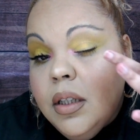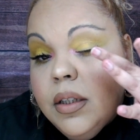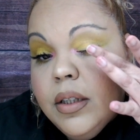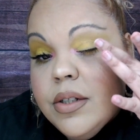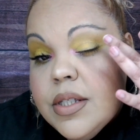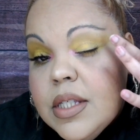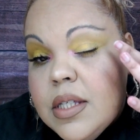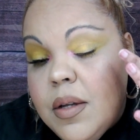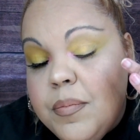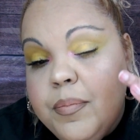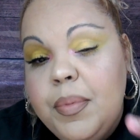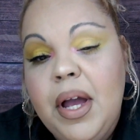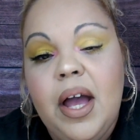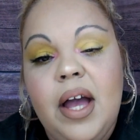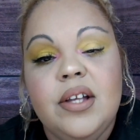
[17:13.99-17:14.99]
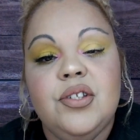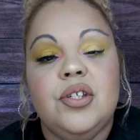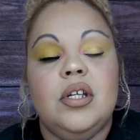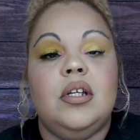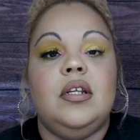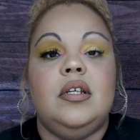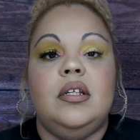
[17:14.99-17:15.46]
there's some
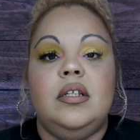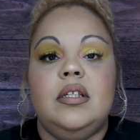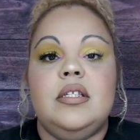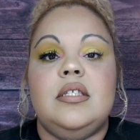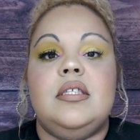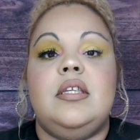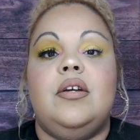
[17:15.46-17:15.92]
patchiness.